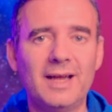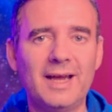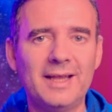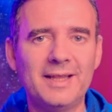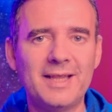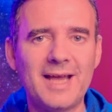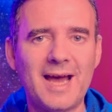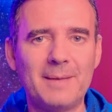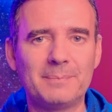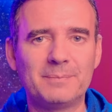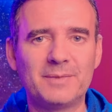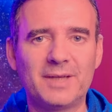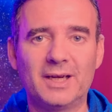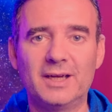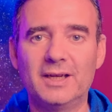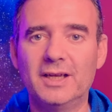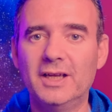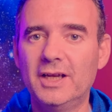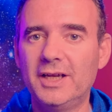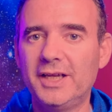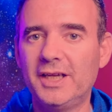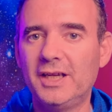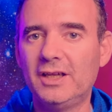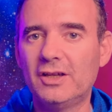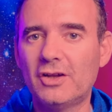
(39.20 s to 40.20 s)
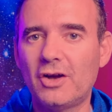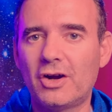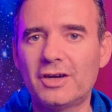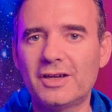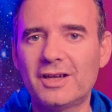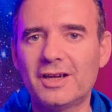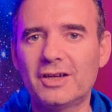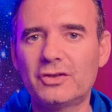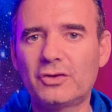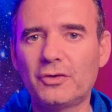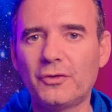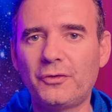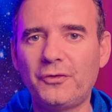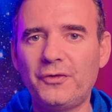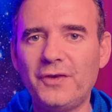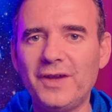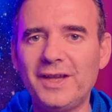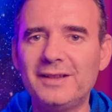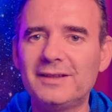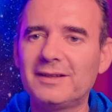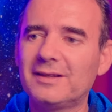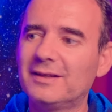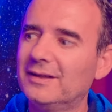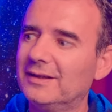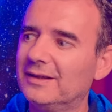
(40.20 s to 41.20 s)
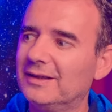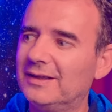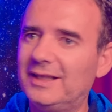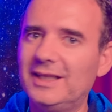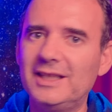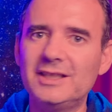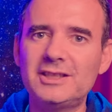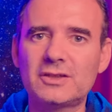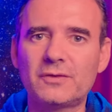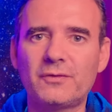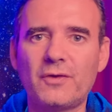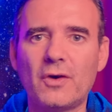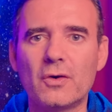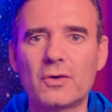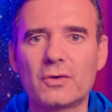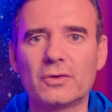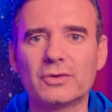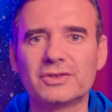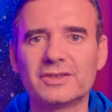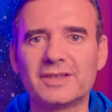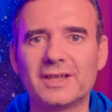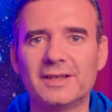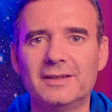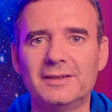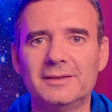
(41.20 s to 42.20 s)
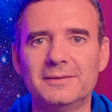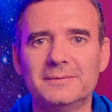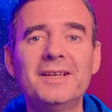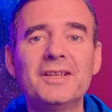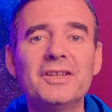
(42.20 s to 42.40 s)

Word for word: adapter in order to fit this focuser.